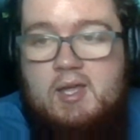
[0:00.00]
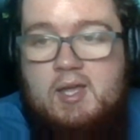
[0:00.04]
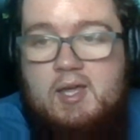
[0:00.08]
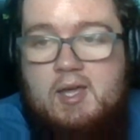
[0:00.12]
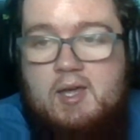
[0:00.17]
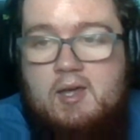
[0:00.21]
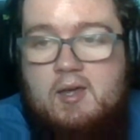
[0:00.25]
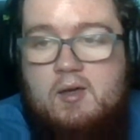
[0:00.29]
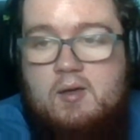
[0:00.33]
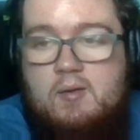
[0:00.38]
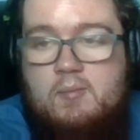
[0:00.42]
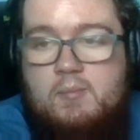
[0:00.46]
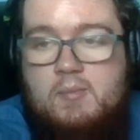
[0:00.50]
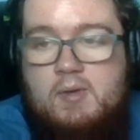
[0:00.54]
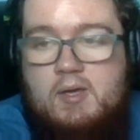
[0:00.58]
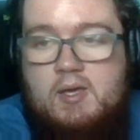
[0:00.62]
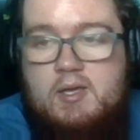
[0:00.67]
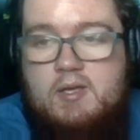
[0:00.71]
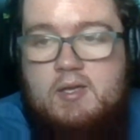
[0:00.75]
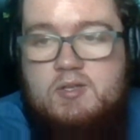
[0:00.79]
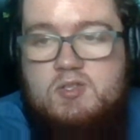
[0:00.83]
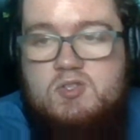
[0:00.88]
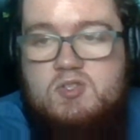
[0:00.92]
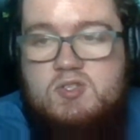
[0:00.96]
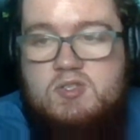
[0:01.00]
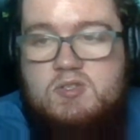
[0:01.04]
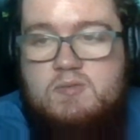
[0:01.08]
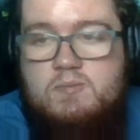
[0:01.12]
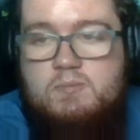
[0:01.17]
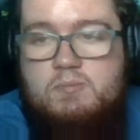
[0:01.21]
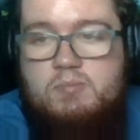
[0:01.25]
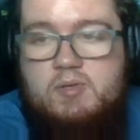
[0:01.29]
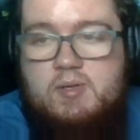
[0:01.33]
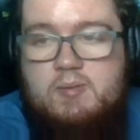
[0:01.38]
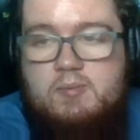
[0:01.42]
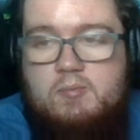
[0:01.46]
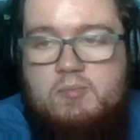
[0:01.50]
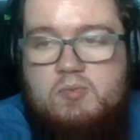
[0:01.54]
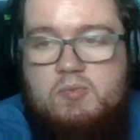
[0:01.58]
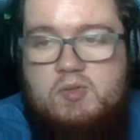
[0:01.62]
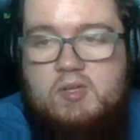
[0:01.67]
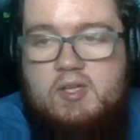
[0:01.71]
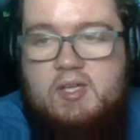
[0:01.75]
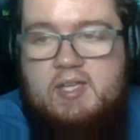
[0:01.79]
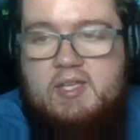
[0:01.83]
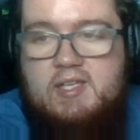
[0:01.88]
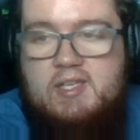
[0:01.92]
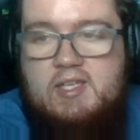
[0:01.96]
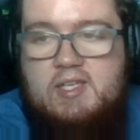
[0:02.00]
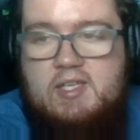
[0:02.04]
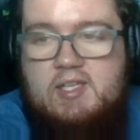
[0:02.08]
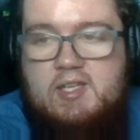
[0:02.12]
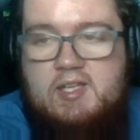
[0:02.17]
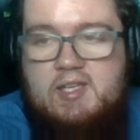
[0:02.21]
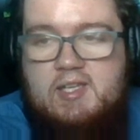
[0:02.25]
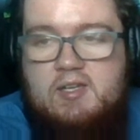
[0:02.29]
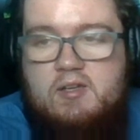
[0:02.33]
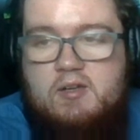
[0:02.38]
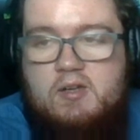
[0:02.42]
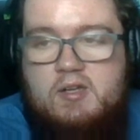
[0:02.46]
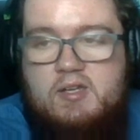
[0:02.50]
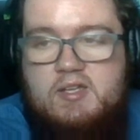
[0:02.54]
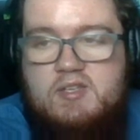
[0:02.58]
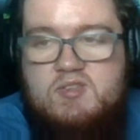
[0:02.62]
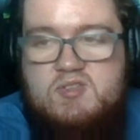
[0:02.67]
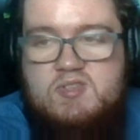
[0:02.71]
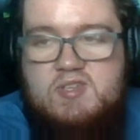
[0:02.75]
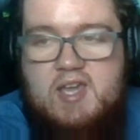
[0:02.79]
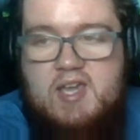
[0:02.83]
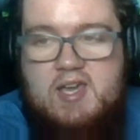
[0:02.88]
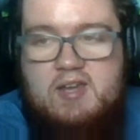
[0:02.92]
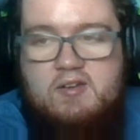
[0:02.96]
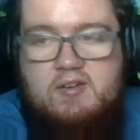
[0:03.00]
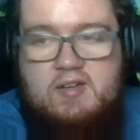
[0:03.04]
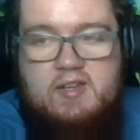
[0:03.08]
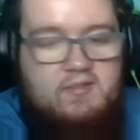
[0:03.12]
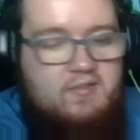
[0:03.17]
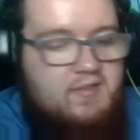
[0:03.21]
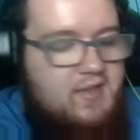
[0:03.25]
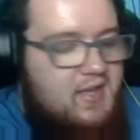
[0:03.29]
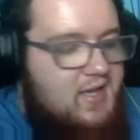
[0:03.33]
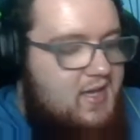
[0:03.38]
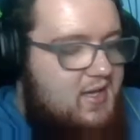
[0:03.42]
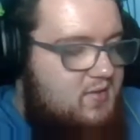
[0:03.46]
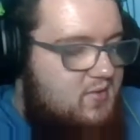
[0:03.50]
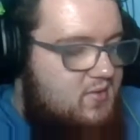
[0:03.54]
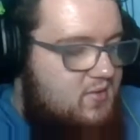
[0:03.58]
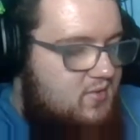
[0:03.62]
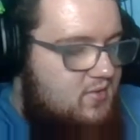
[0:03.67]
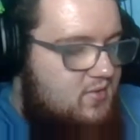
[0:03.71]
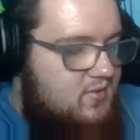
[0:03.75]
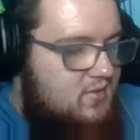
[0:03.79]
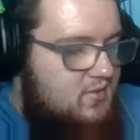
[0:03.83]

How much blah blah blah can you get on a Saturday, lad?